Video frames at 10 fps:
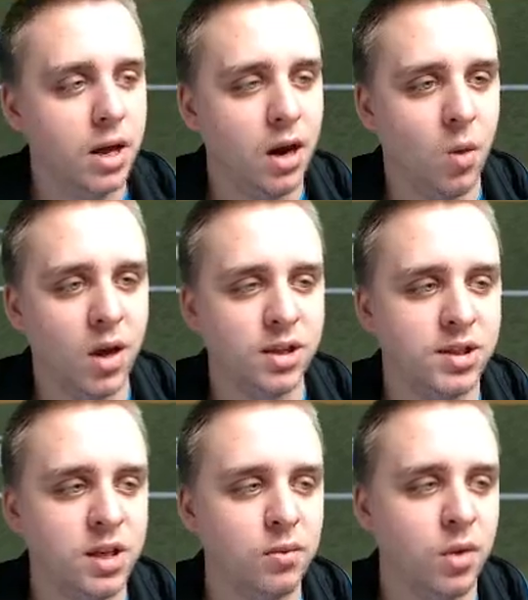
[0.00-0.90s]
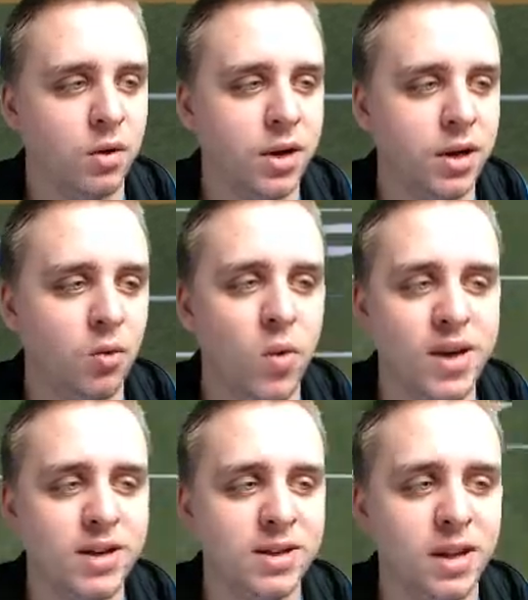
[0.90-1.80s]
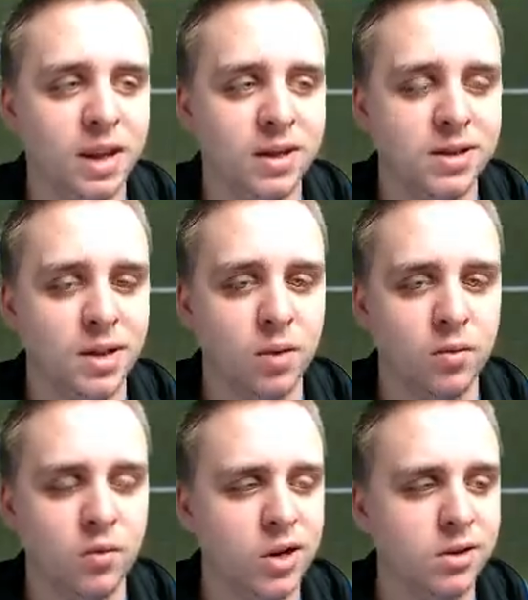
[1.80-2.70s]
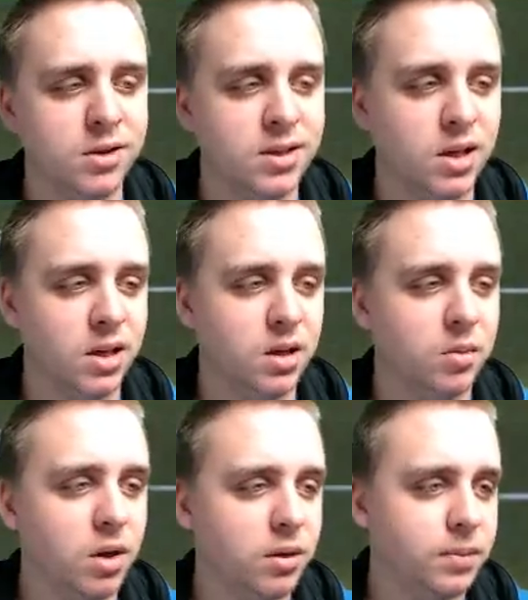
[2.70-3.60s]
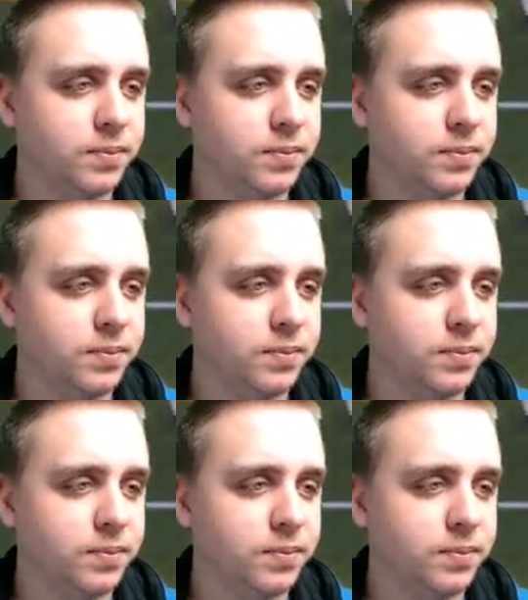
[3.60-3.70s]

I don't want to see Murray wasted in some weird scheme.